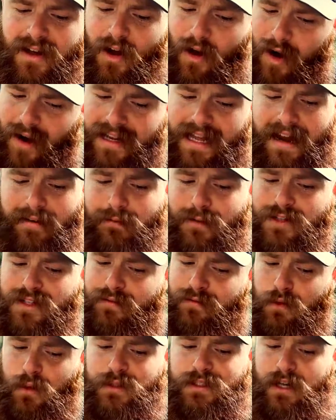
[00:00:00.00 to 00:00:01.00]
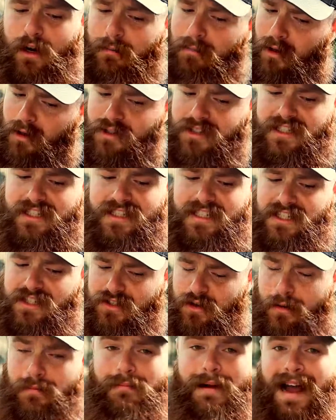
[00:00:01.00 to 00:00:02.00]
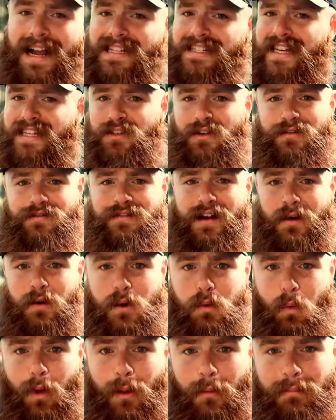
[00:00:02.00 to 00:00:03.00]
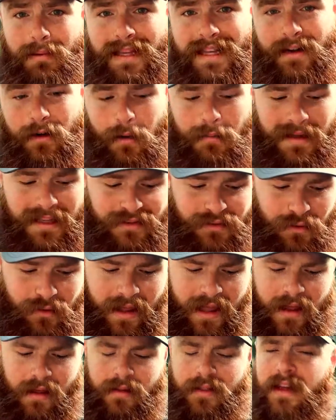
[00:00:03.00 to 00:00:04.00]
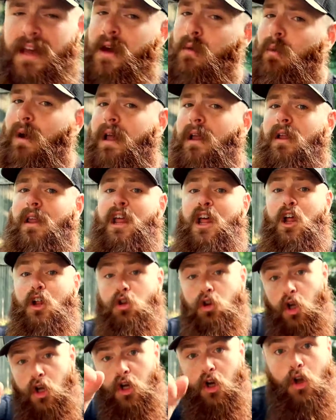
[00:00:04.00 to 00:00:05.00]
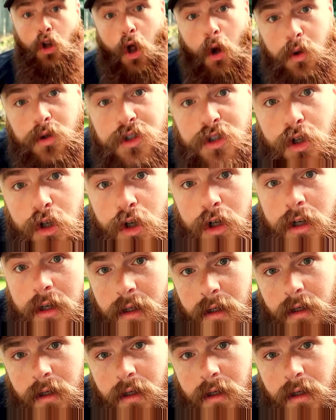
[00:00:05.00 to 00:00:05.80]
on average influencing our purchase decisions, our mindsets, our very well-being, our mental health, well, look closer.